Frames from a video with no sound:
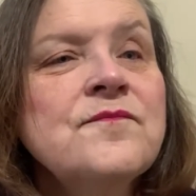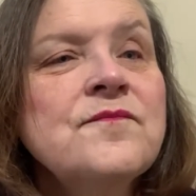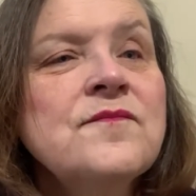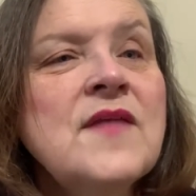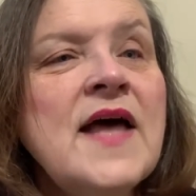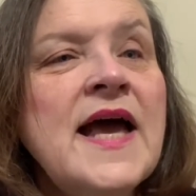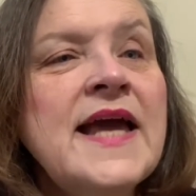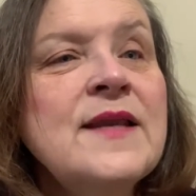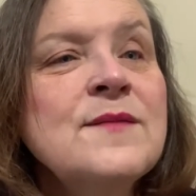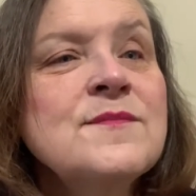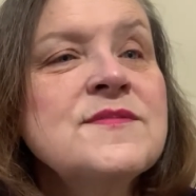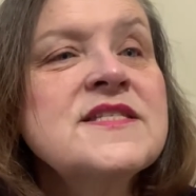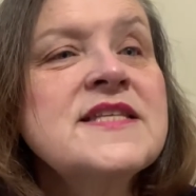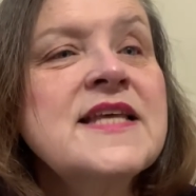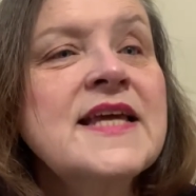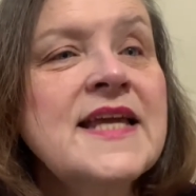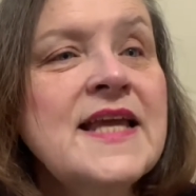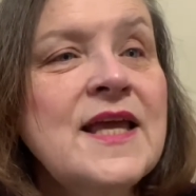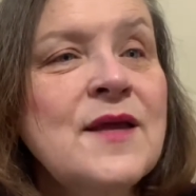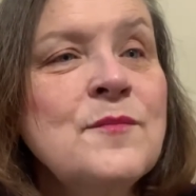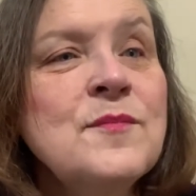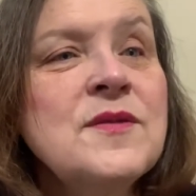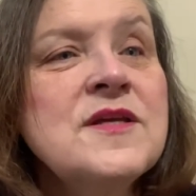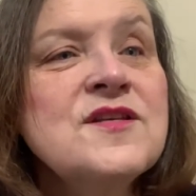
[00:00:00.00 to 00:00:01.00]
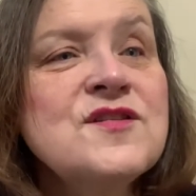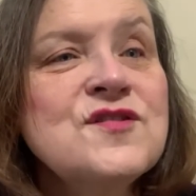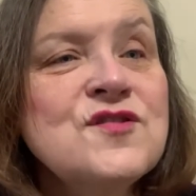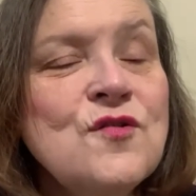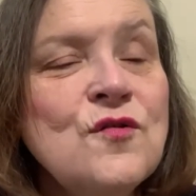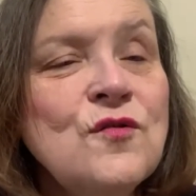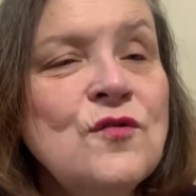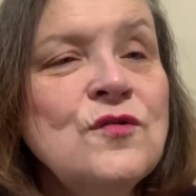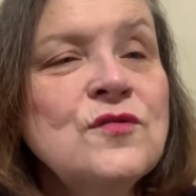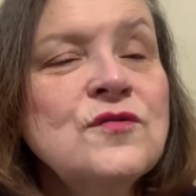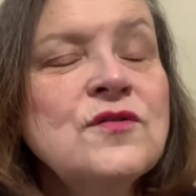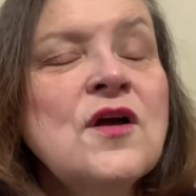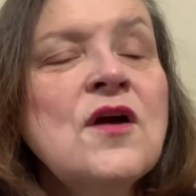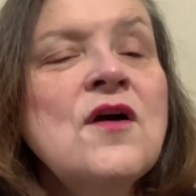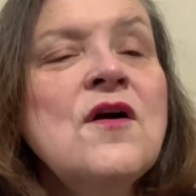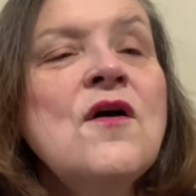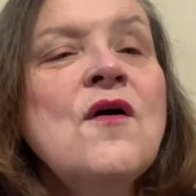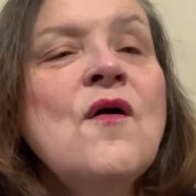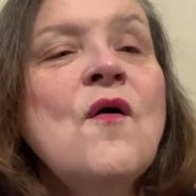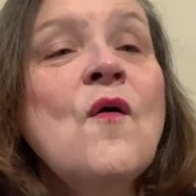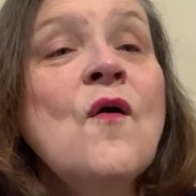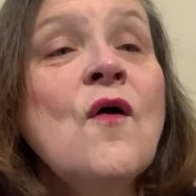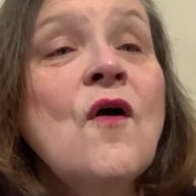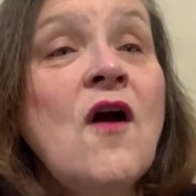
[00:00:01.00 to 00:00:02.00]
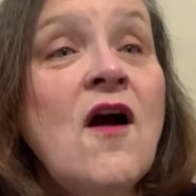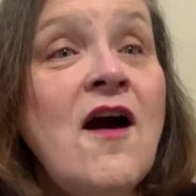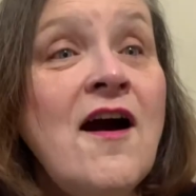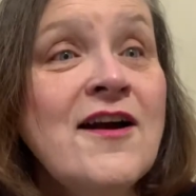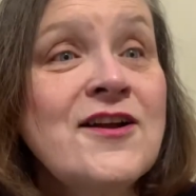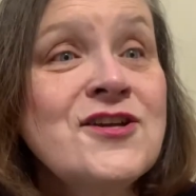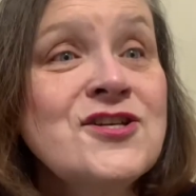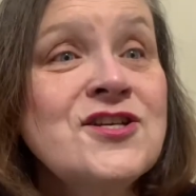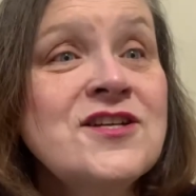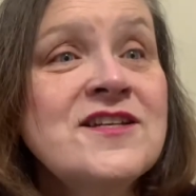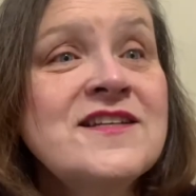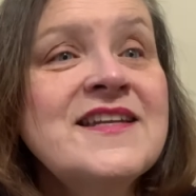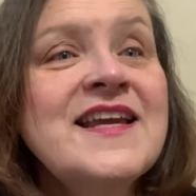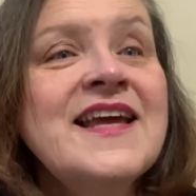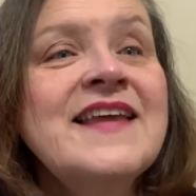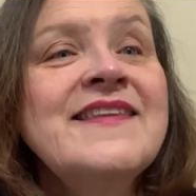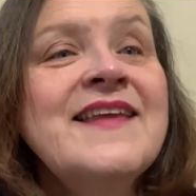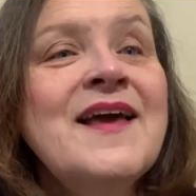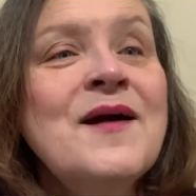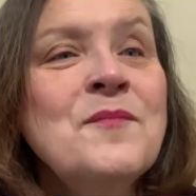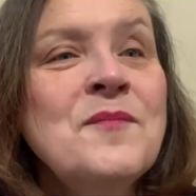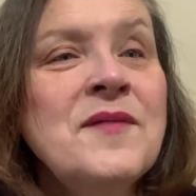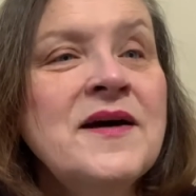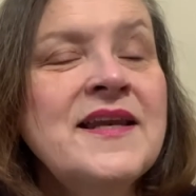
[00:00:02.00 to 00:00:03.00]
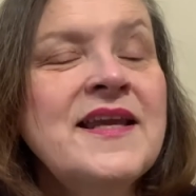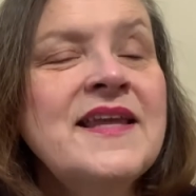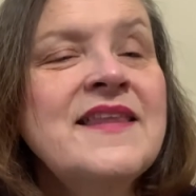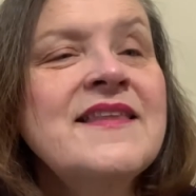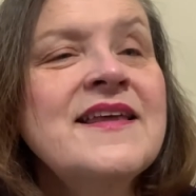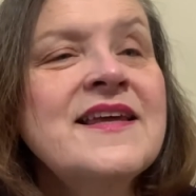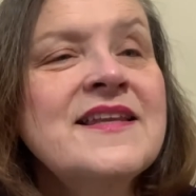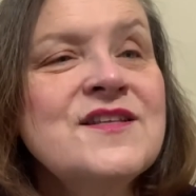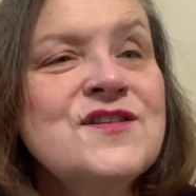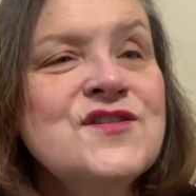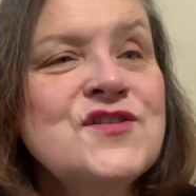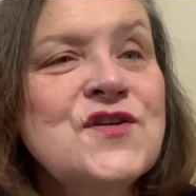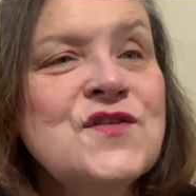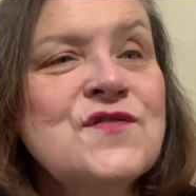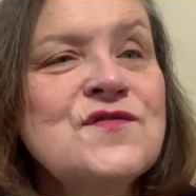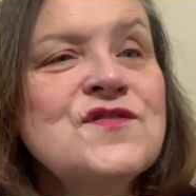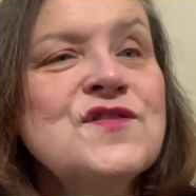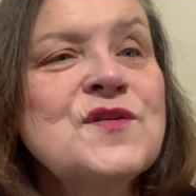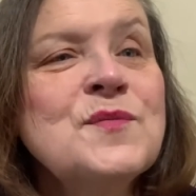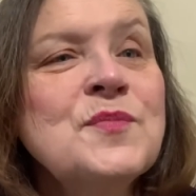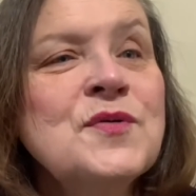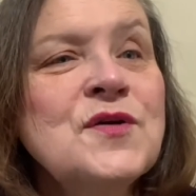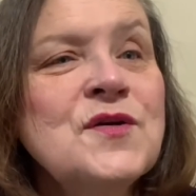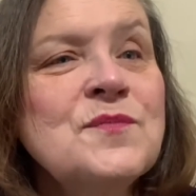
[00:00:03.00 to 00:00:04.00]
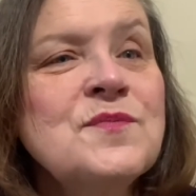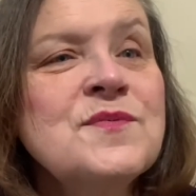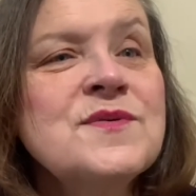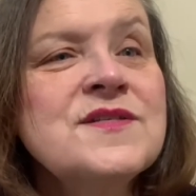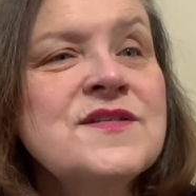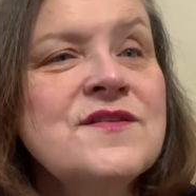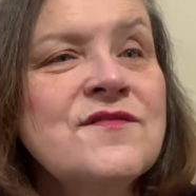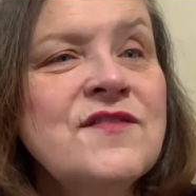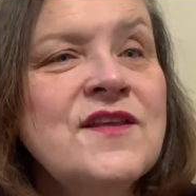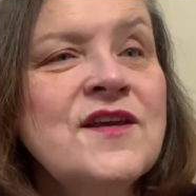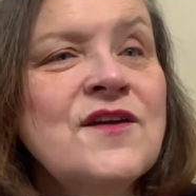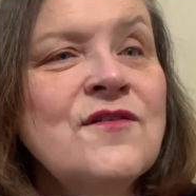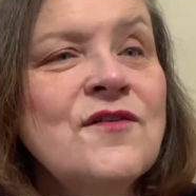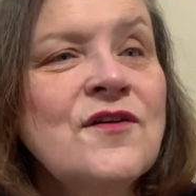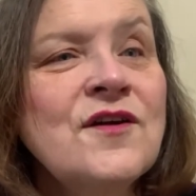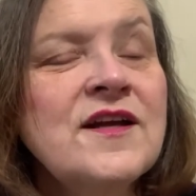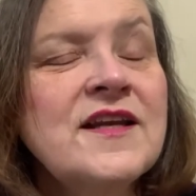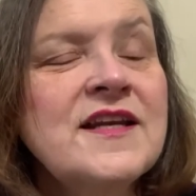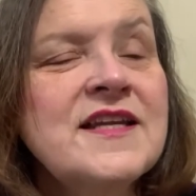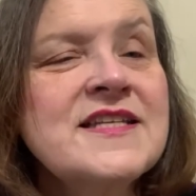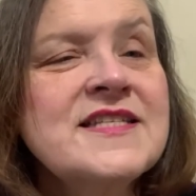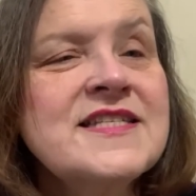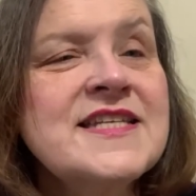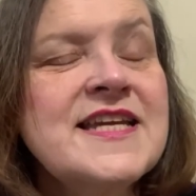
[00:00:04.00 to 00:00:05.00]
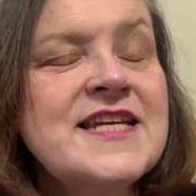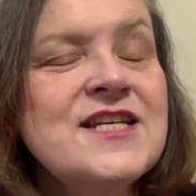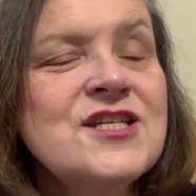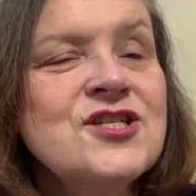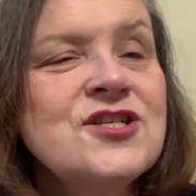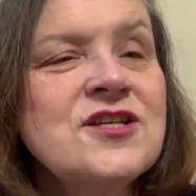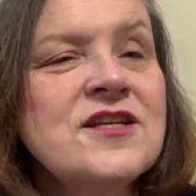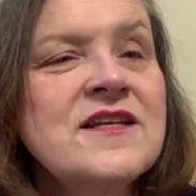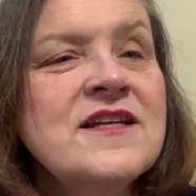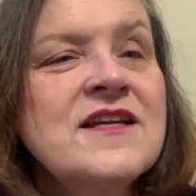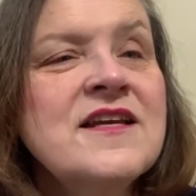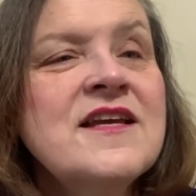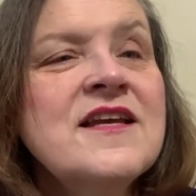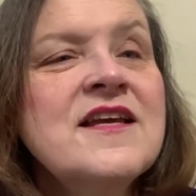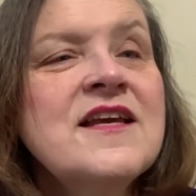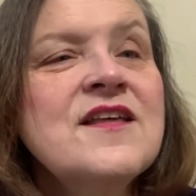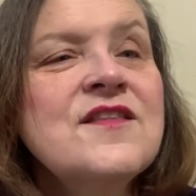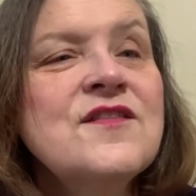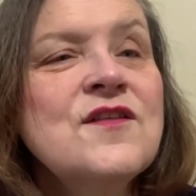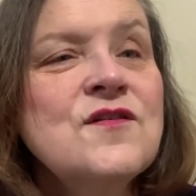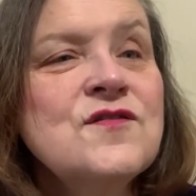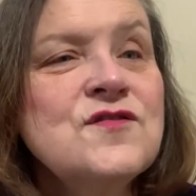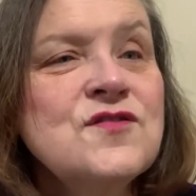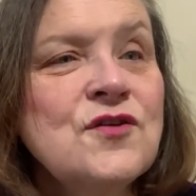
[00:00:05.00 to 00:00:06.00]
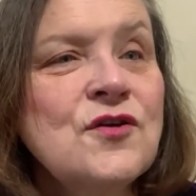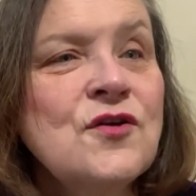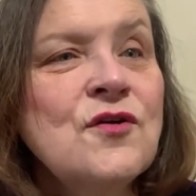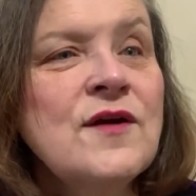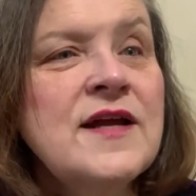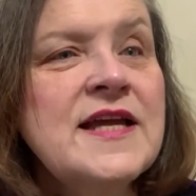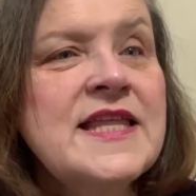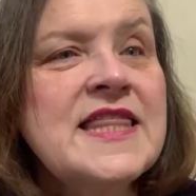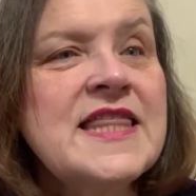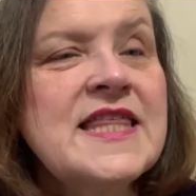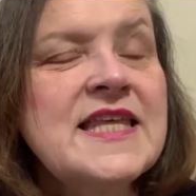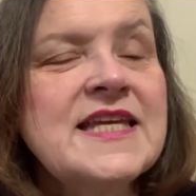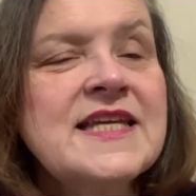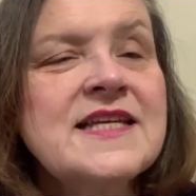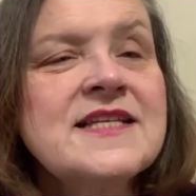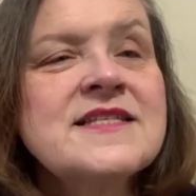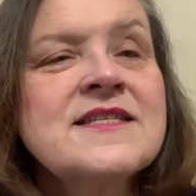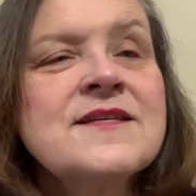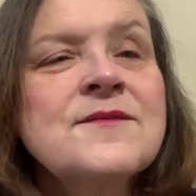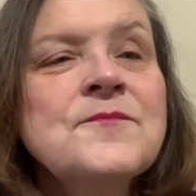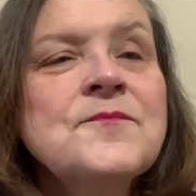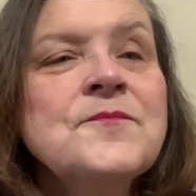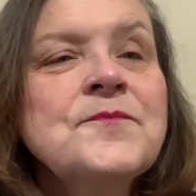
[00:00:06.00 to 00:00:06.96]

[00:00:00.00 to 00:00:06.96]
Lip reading: items then can be sold or auctioned, and that money then serves the purpose of the organization. Those are great things.